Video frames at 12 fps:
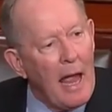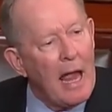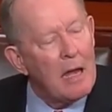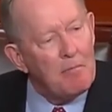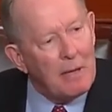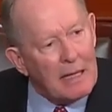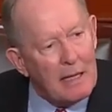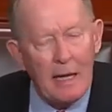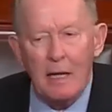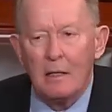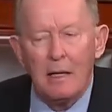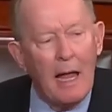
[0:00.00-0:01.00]
and
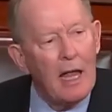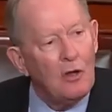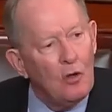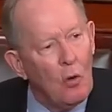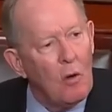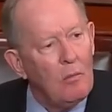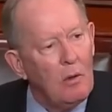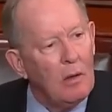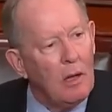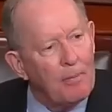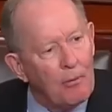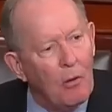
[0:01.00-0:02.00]
begin a
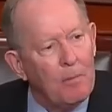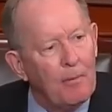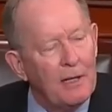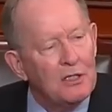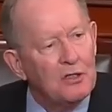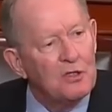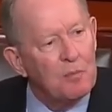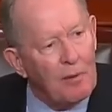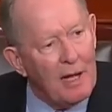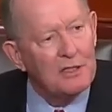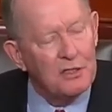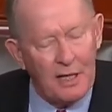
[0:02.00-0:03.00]
normal appropriations
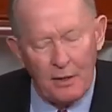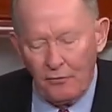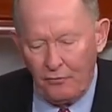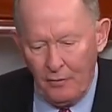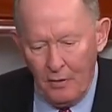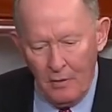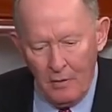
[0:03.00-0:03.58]
process